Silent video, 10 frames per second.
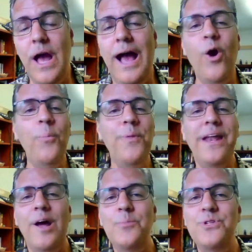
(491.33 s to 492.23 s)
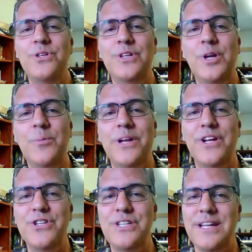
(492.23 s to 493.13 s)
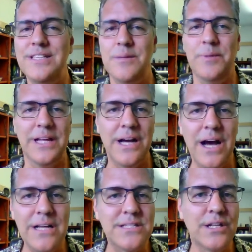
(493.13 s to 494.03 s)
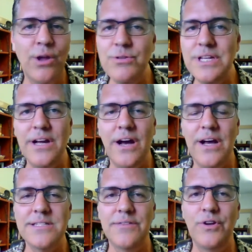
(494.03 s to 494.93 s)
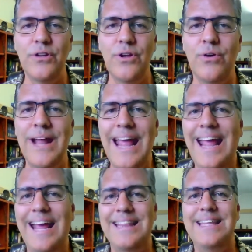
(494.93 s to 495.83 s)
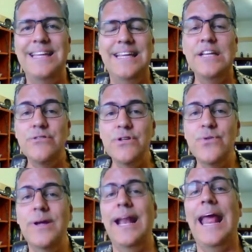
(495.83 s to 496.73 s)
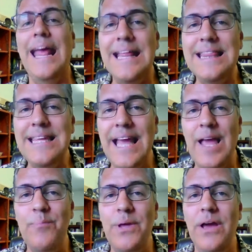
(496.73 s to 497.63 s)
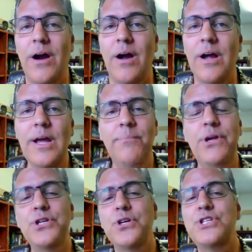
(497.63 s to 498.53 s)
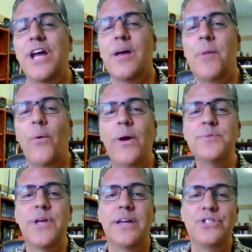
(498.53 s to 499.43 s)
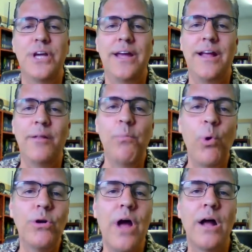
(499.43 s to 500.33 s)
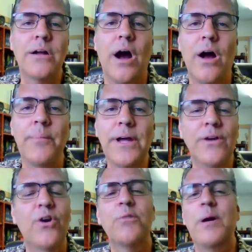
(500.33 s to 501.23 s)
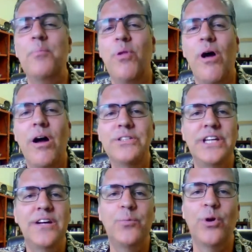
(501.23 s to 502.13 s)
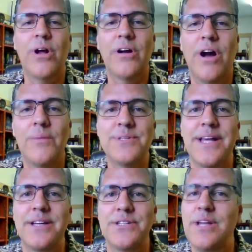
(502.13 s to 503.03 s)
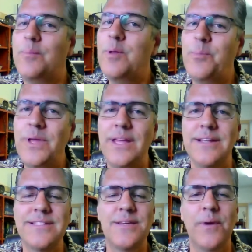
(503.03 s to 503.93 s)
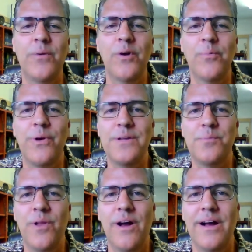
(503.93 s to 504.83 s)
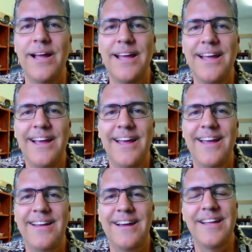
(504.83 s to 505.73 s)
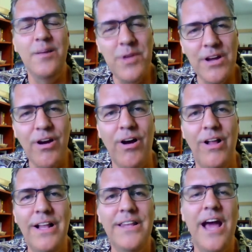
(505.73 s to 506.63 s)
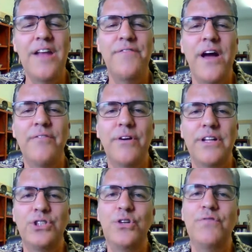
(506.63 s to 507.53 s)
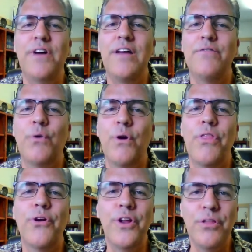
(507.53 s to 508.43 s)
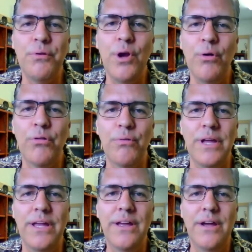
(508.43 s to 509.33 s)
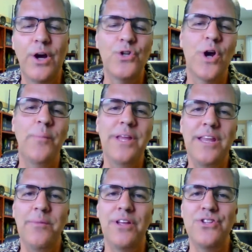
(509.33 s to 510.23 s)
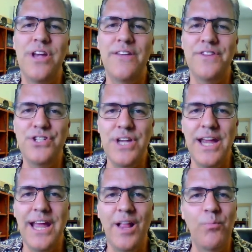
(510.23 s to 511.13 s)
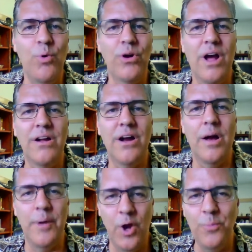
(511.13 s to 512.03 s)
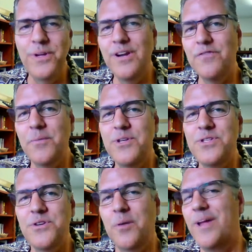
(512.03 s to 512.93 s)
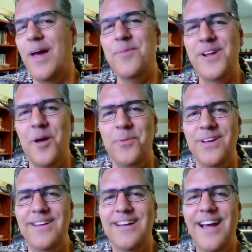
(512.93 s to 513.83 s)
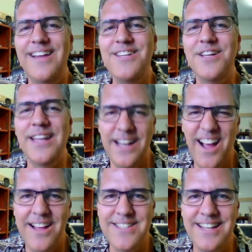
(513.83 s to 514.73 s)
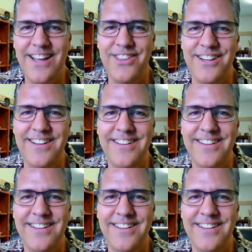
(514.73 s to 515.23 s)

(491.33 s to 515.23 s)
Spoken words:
I hope that helps you a little bit understand some of the costs, closing costs of your loan, and the interest rate and the APR. Be sure and check out my website, jlmoore.com. Go to my blog, jlmoore.com/WP, and see my WordPress blog. And give me a call, 951-254-3303, or drop me an email, jeff@jlmoore.com. I hope to hear from you soon. I'll be happy to help you. Until then, I'll see you out there.